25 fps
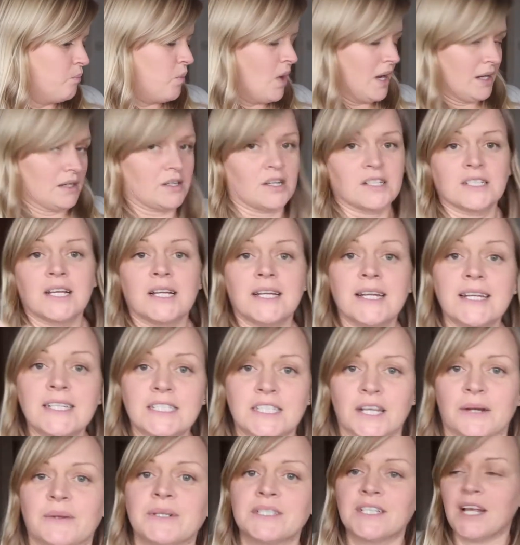Well, because I need
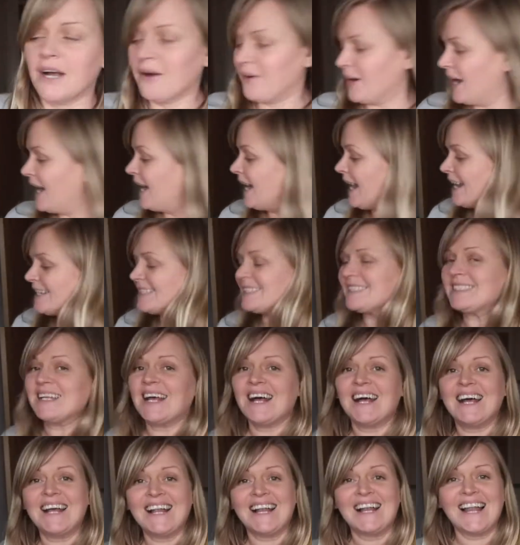to. So let's
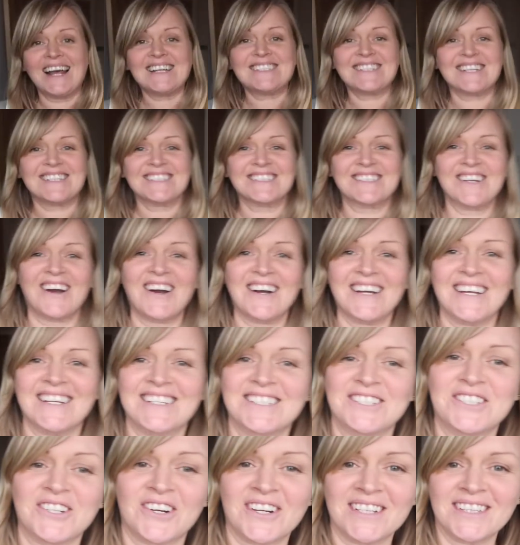get
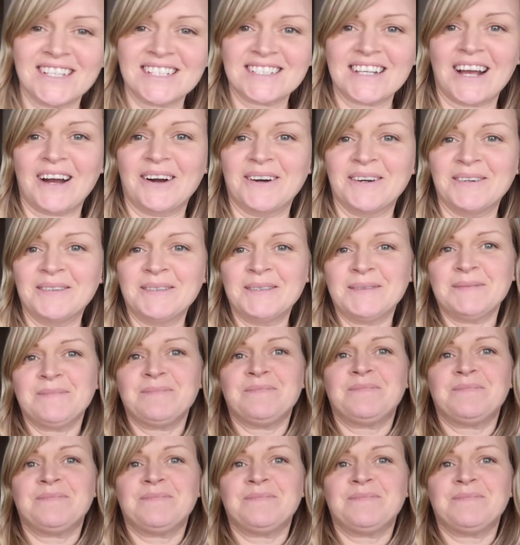started sorting this out.